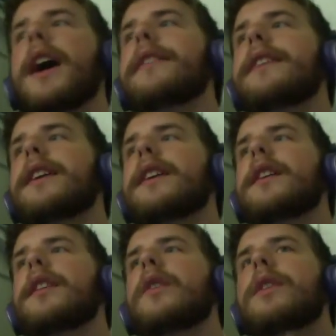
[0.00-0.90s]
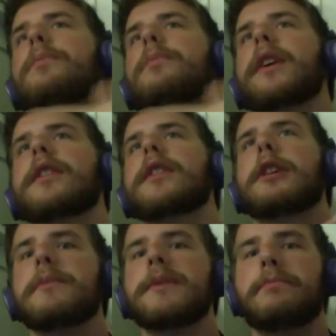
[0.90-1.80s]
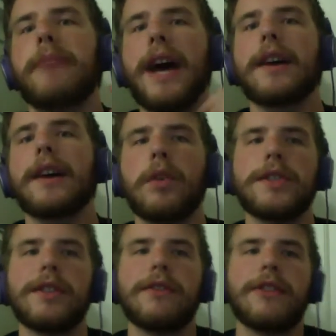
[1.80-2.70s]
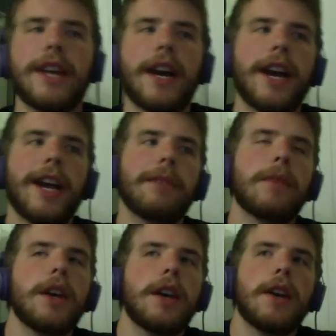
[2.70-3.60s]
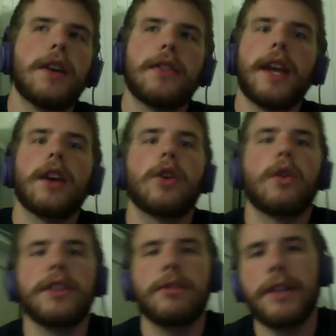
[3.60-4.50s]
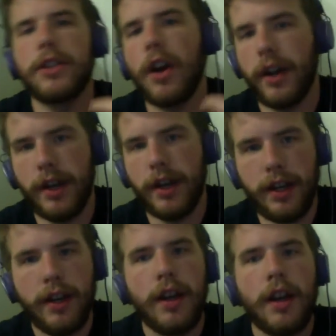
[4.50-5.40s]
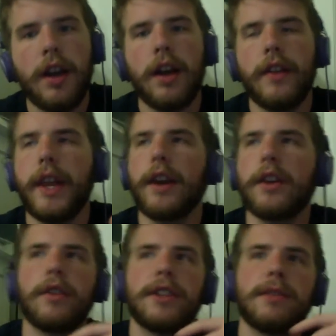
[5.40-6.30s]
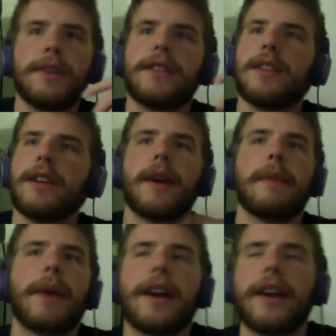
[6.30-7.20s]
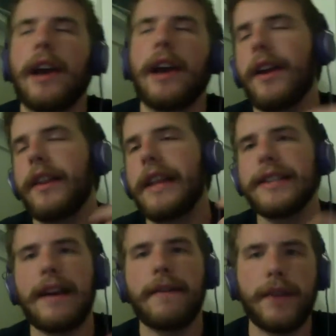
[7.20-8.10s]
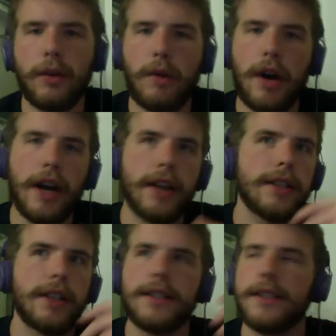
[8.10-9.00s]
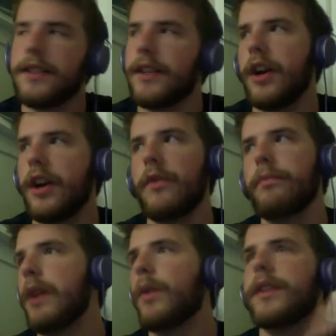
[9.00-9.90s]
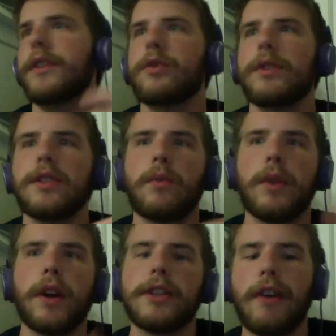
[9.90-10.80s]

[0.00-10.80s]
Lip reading: I think when a player comes back, most of the time they are going to be targeted. They are going to be sent right back in, and that's not fun to watch. That's they want their twist to work.